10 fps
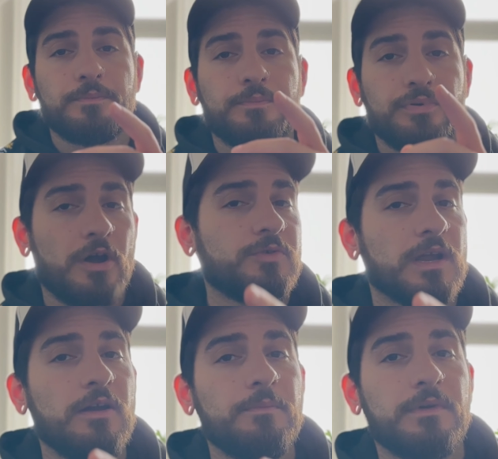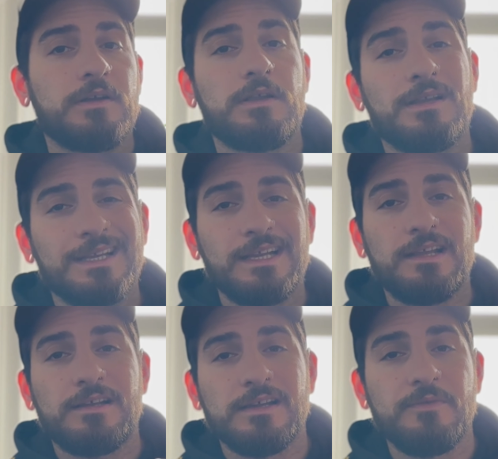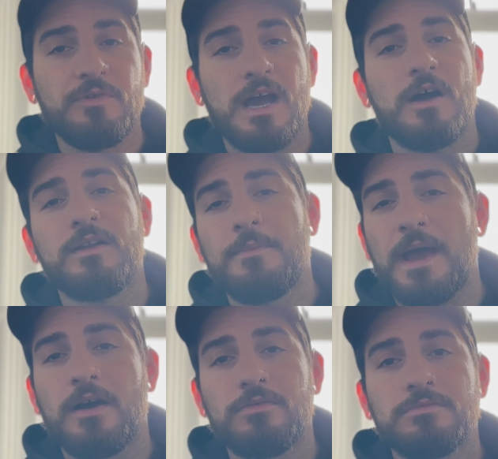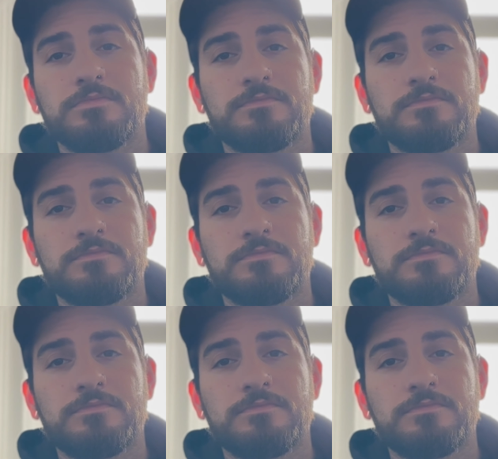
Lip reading: Pro tip, if you're out and about,